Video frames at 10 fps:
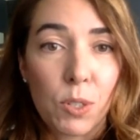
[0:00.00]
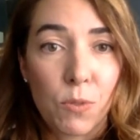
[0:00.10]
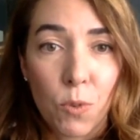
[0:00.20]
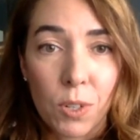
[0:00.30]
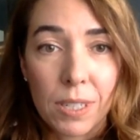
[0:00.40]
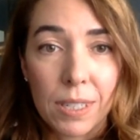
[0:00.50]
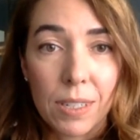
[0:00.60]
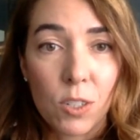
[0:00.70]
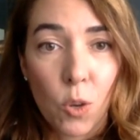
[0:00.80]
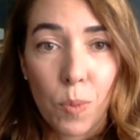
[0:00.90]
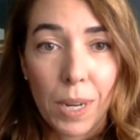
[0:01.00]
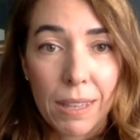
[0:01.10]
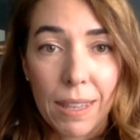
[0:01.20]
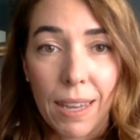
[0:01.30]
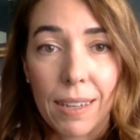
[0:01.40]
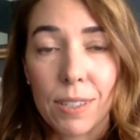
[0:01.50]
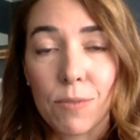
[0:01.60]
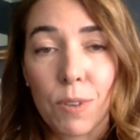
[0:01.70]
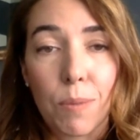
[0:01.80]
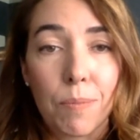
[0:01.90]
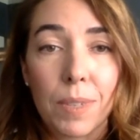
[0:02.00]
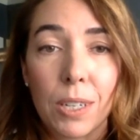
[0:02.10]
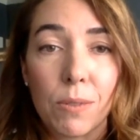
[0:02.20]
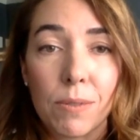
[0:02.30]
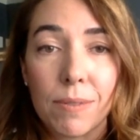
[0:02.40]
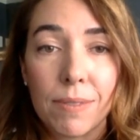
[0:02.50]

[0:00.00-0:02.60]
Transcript: which of course is in so many things, from, you know,